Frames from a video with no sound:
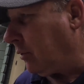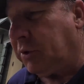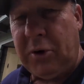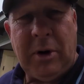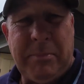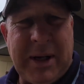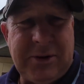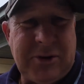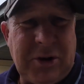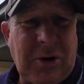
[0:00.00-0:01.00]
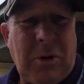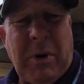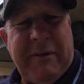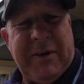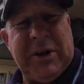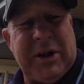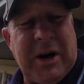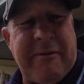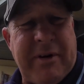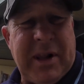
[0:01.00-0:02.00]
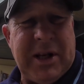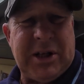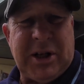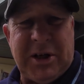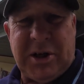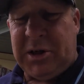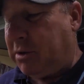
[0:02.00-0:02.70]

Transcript: on doing the bits. Just got to wait for the delivery of the extension